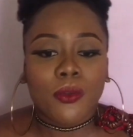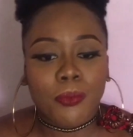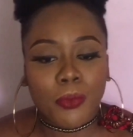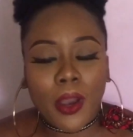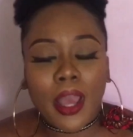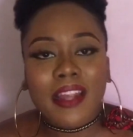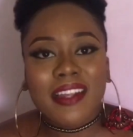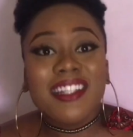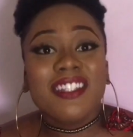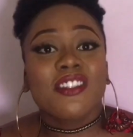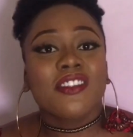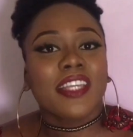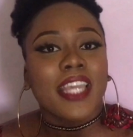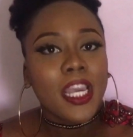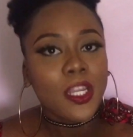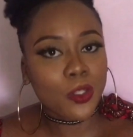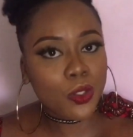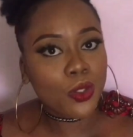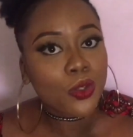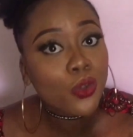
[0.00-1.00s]
but at least you
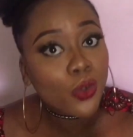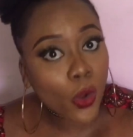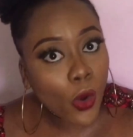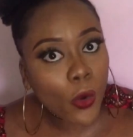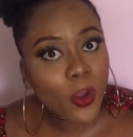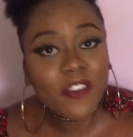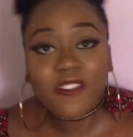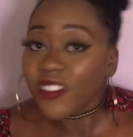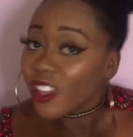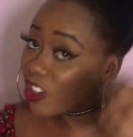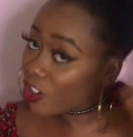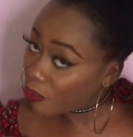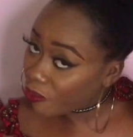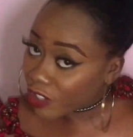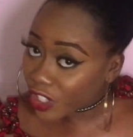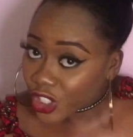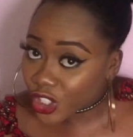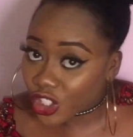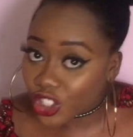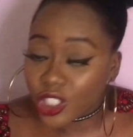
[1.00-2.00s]
get to know if they're in a
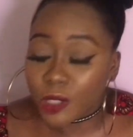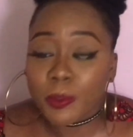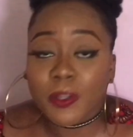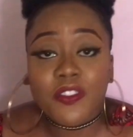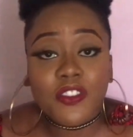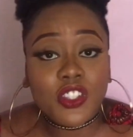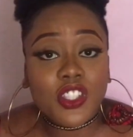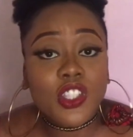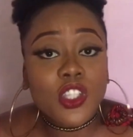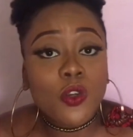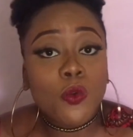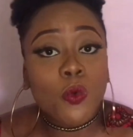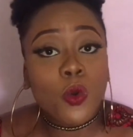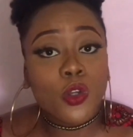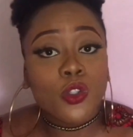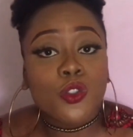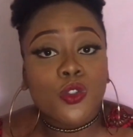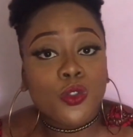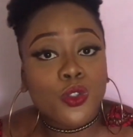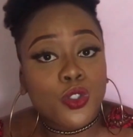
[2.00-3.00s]
relationship. If you still
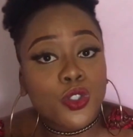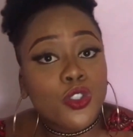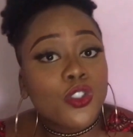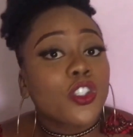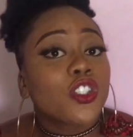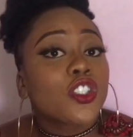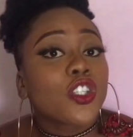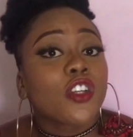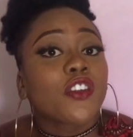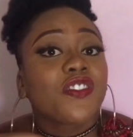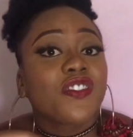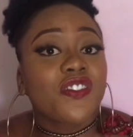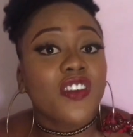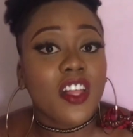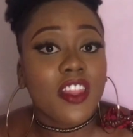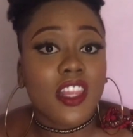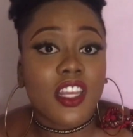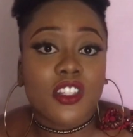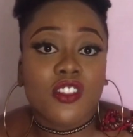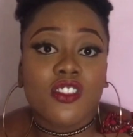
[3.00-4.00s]
want to shoot your shot
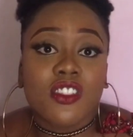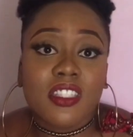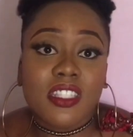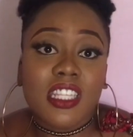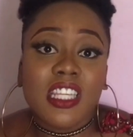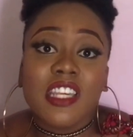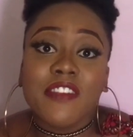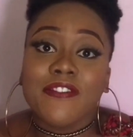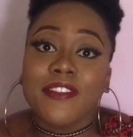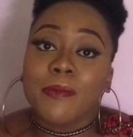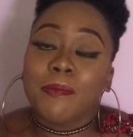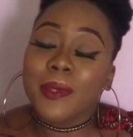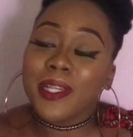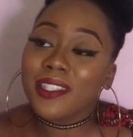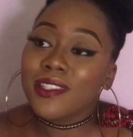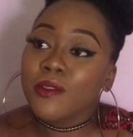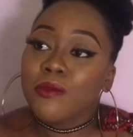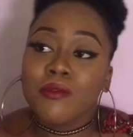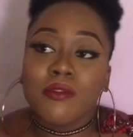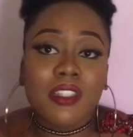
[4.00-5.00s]
further to see if the
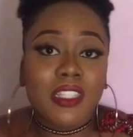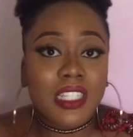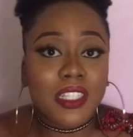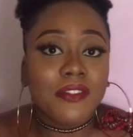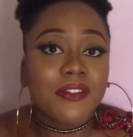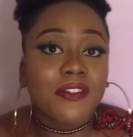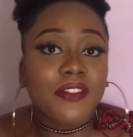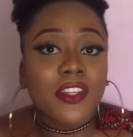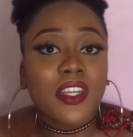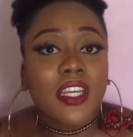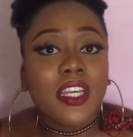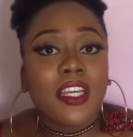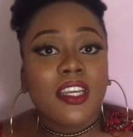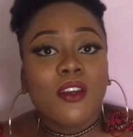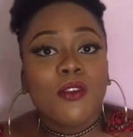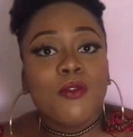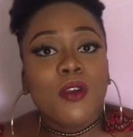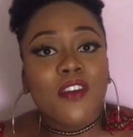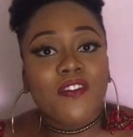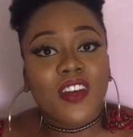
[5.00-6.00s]
person will leave
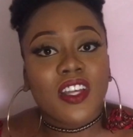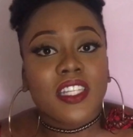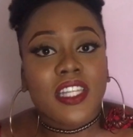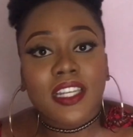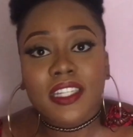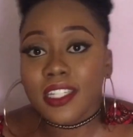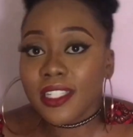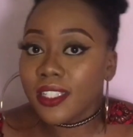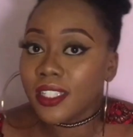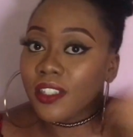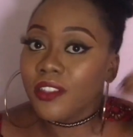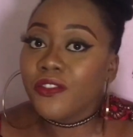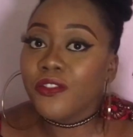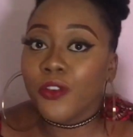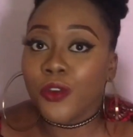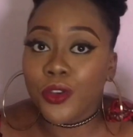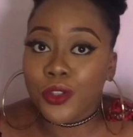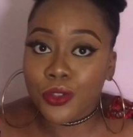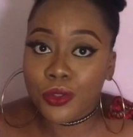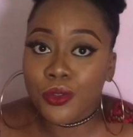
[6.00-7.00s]
whoever they're dating
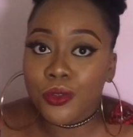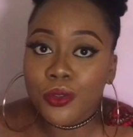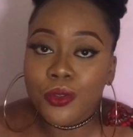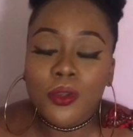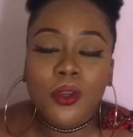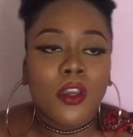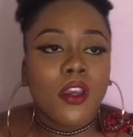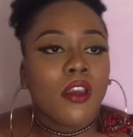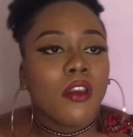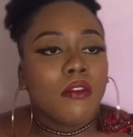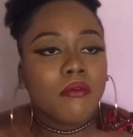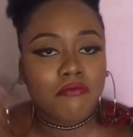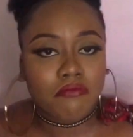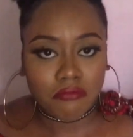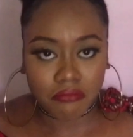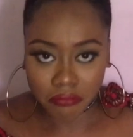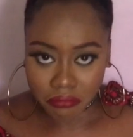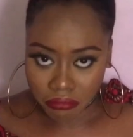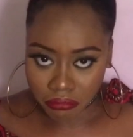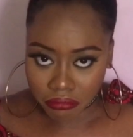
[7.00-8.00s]
for you,
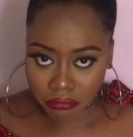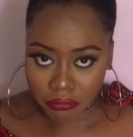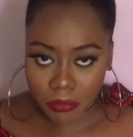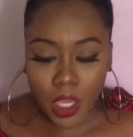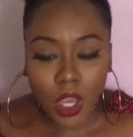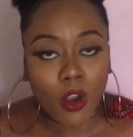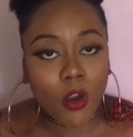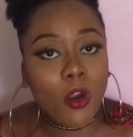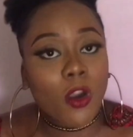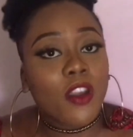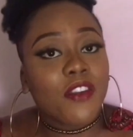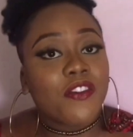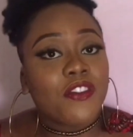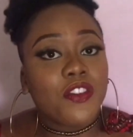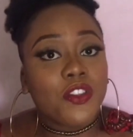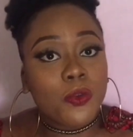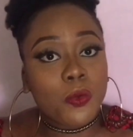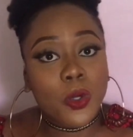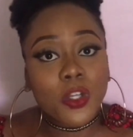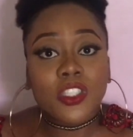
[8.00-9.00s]
or
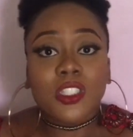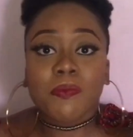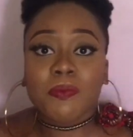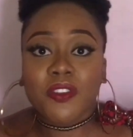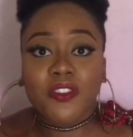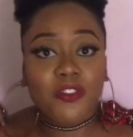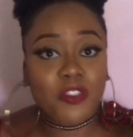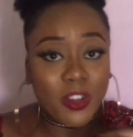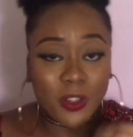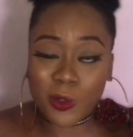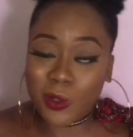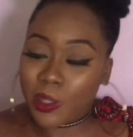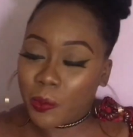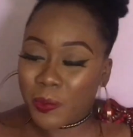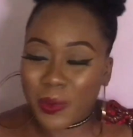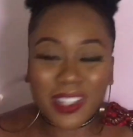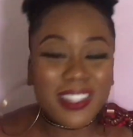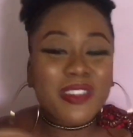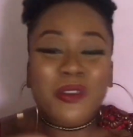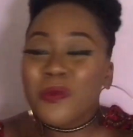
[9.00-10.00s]
if you want to be friends with the
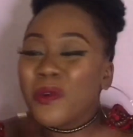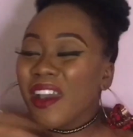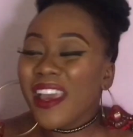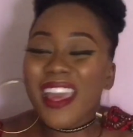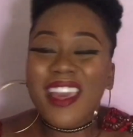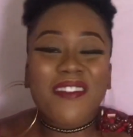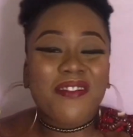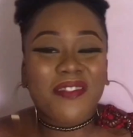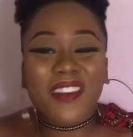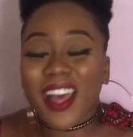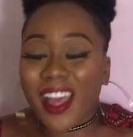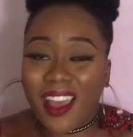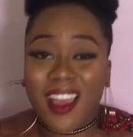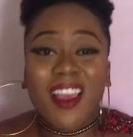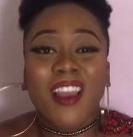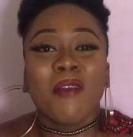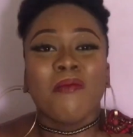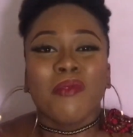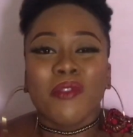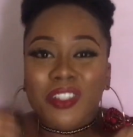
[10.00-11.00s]
person, whatever,
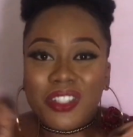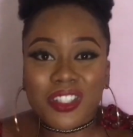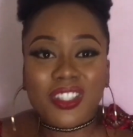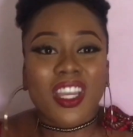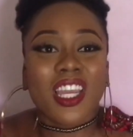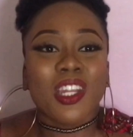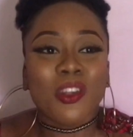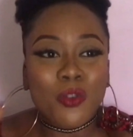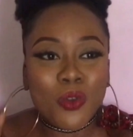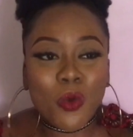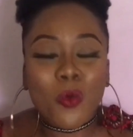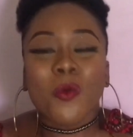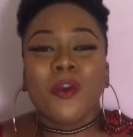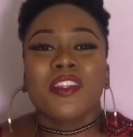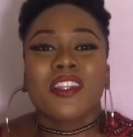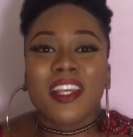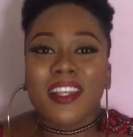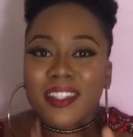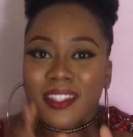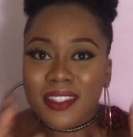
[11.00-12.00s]
but shall know
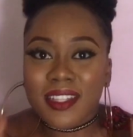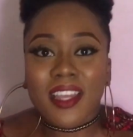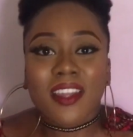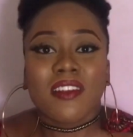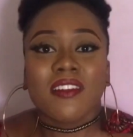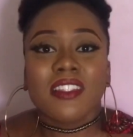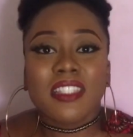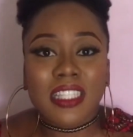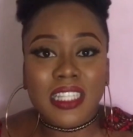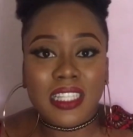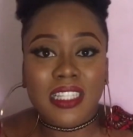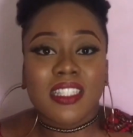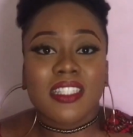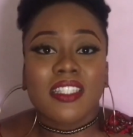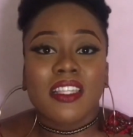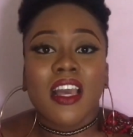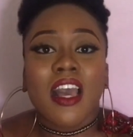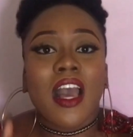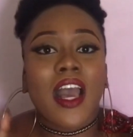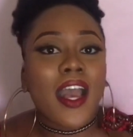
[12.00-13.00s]
what their status is
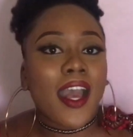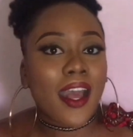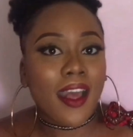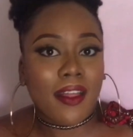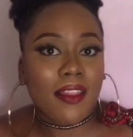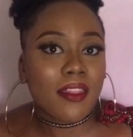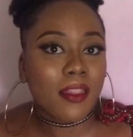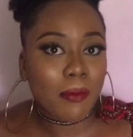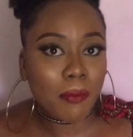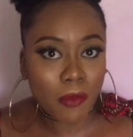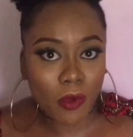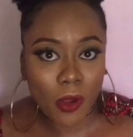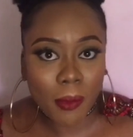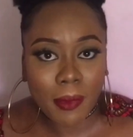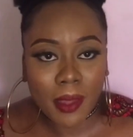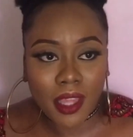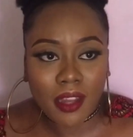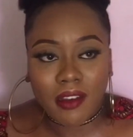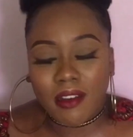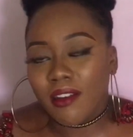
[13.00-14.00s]
at the
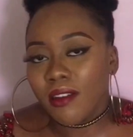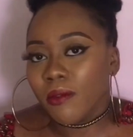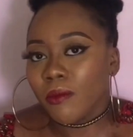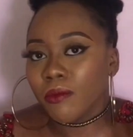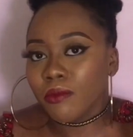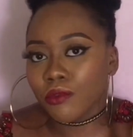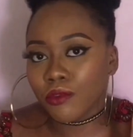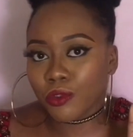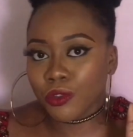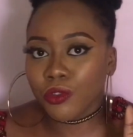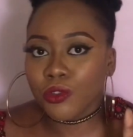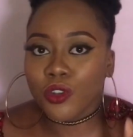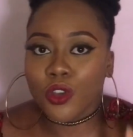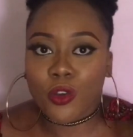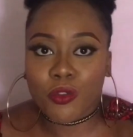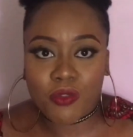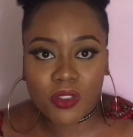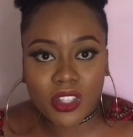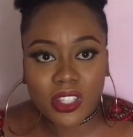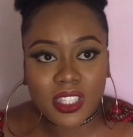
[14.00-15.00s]
moment. Through
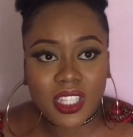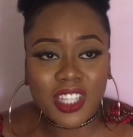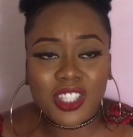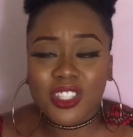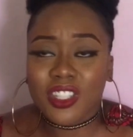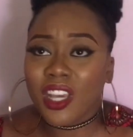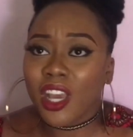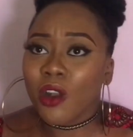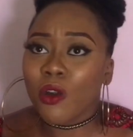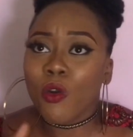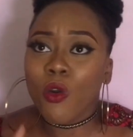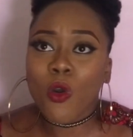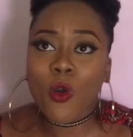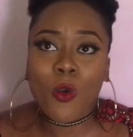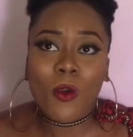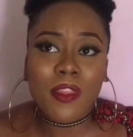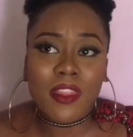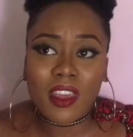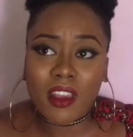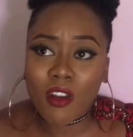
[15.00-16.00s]
your research, you can go
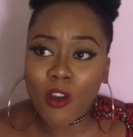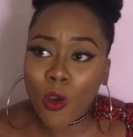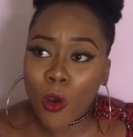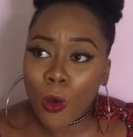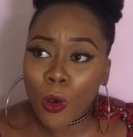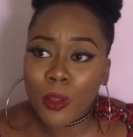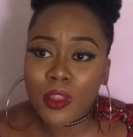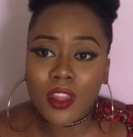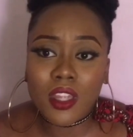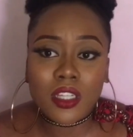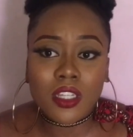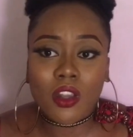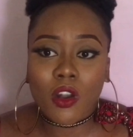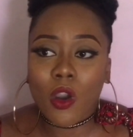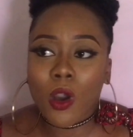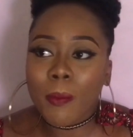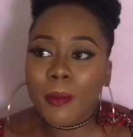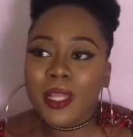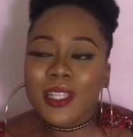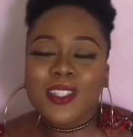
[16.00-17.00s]
on under their
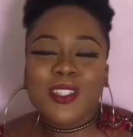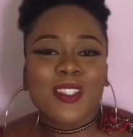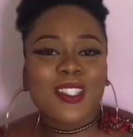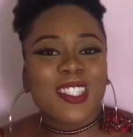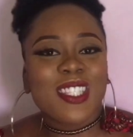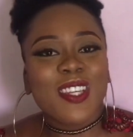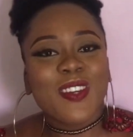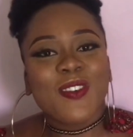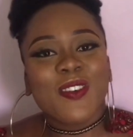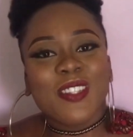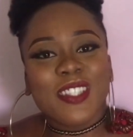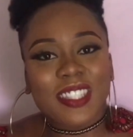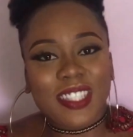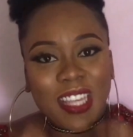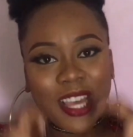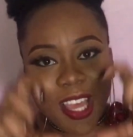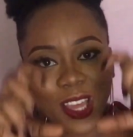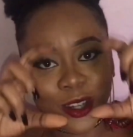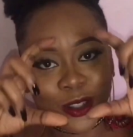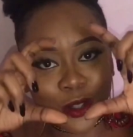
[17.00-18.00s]
comments to see who's
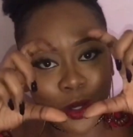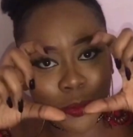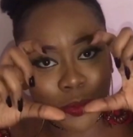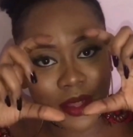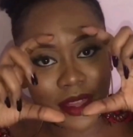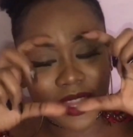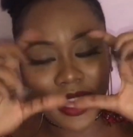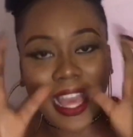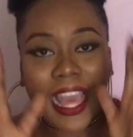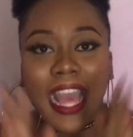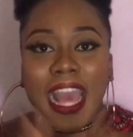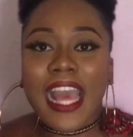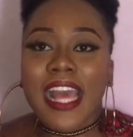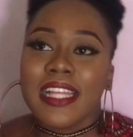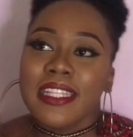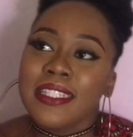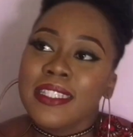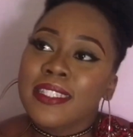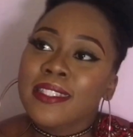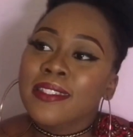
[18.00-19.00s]
dropping the
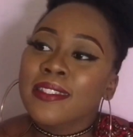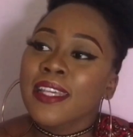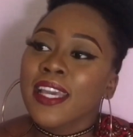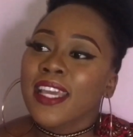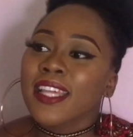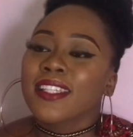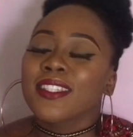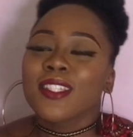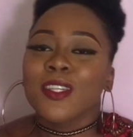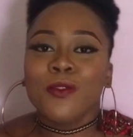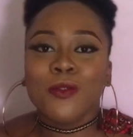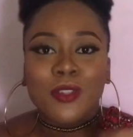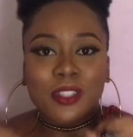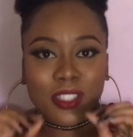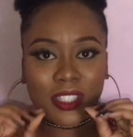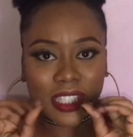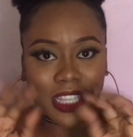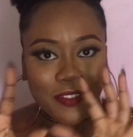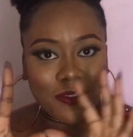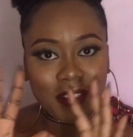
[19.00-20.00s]
hats, see
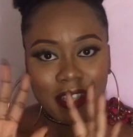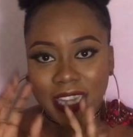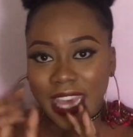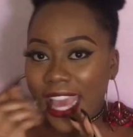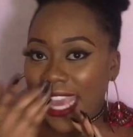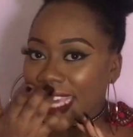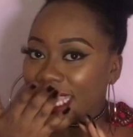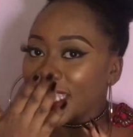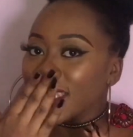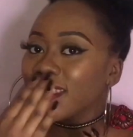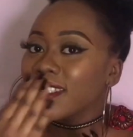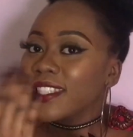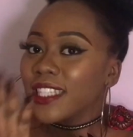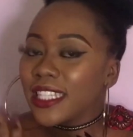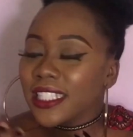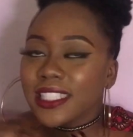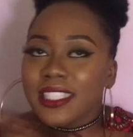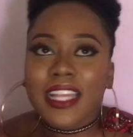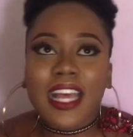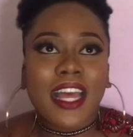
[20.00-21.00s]
who's giving air
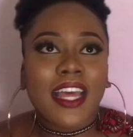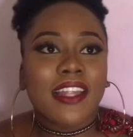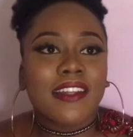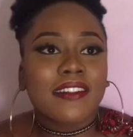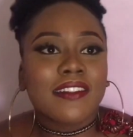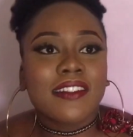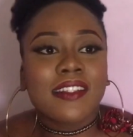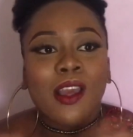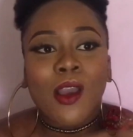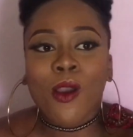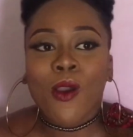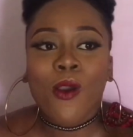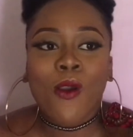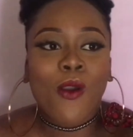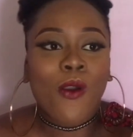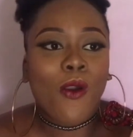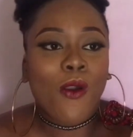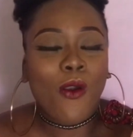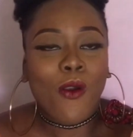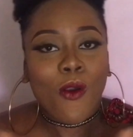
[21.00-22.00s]
kisses and
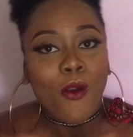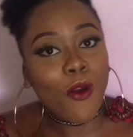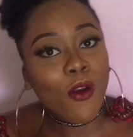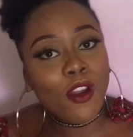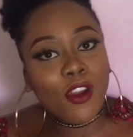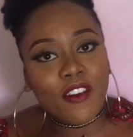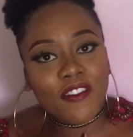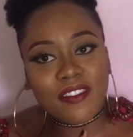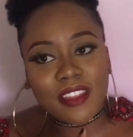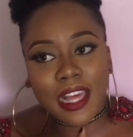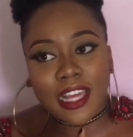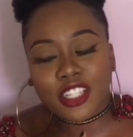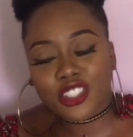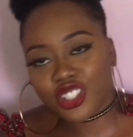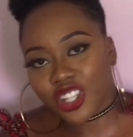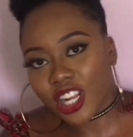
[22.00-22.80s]
all of that